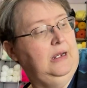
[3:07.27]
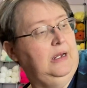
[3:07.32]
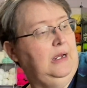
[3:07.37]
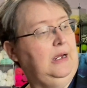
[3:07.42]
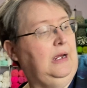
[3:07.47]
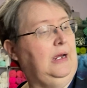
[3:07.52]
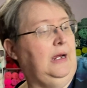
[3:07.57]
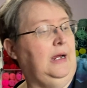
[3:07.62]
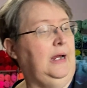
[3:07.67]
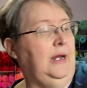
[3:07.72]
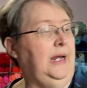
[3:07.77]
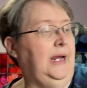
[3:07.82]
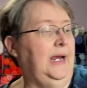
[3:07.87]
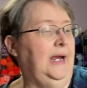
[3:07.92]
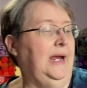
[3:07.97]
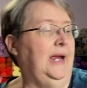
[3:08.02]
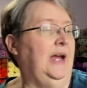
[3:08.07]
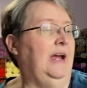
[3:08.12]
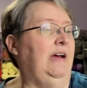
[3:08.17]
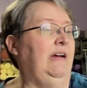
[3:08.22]
I
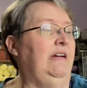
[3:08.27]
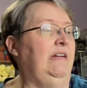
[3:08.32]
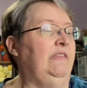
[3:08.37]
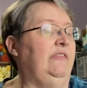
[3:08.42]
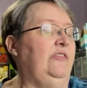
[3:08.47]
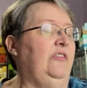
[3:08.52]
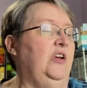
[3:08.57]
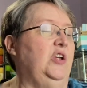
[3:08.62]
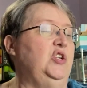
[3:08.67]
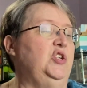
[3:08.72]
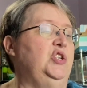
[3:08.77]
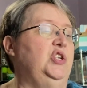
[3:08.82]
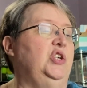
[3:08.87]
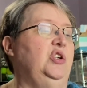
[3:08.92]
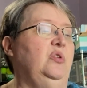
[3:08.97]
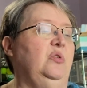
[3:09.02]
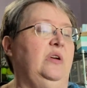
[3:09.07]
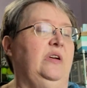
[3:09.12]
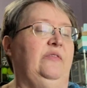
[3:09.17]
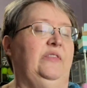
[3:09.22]
have
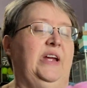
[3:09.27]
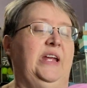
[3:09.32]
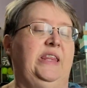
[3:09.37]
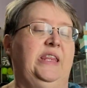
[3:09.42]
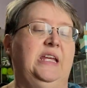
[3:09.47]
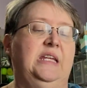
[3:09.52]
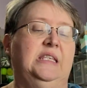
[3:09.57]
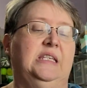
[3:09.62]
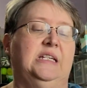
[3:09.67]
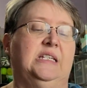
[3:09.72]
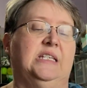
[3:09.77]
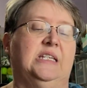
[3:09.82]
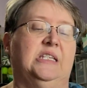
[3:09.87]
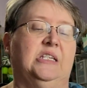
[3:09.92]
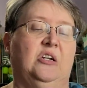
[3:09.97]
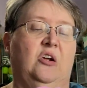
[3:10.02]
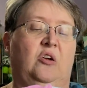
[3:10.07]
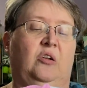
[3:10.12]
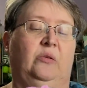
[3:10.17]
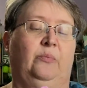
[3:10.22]
2 of, I think this is
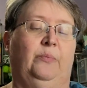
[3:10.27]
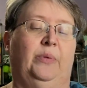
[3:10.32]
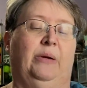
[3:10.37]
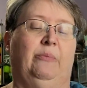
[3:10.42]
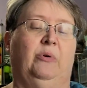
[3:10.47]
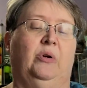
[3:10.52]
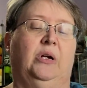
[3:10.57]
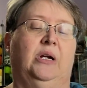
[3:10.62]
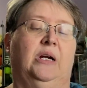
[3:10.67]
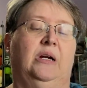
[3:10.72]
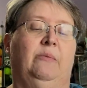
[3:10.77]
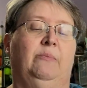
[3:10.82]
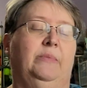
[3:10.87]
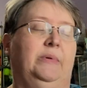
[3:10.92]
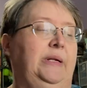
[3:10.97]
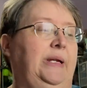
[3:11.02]
called bubble gum.